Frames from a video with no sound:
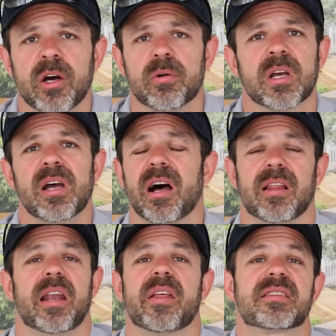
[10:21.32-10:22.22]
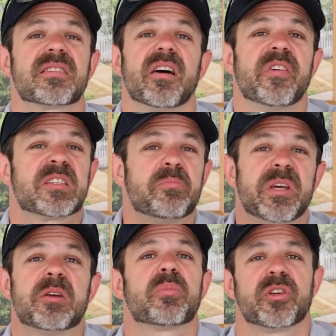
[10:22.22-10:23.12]
oak, a lot of that stuff isn't
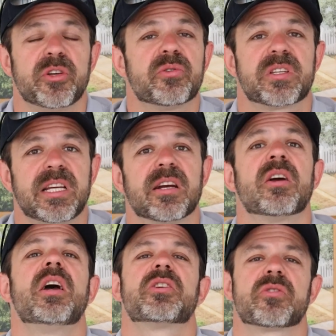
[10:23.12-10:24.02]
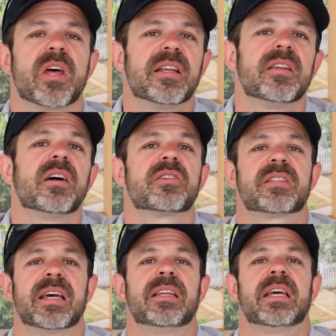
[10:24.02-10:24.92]
being produced here, so that does
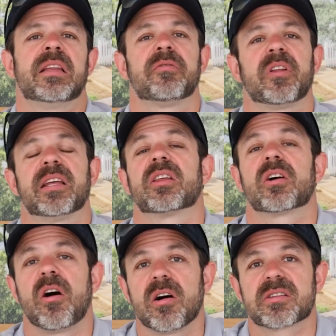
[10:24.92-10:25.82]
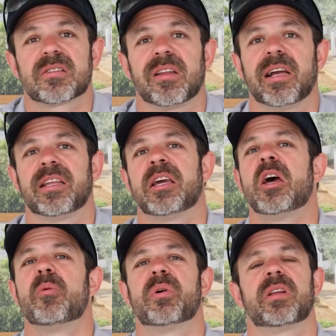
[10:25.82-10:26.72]
tend to inflate the cost slightly,
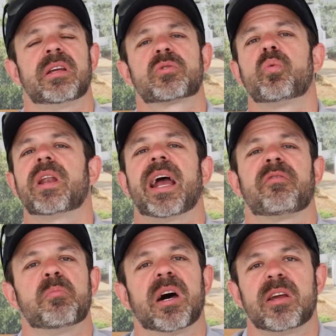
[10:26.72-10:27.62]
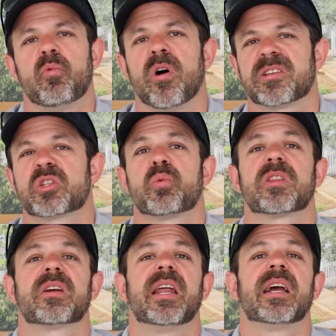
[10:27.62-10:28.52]
but it's what everybody wants, it's what
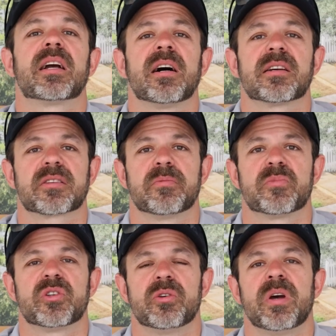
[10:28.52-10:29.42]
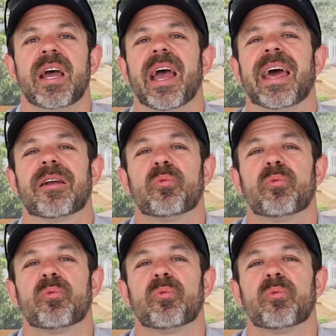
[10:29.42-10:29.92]
they're getting accustomed to, and it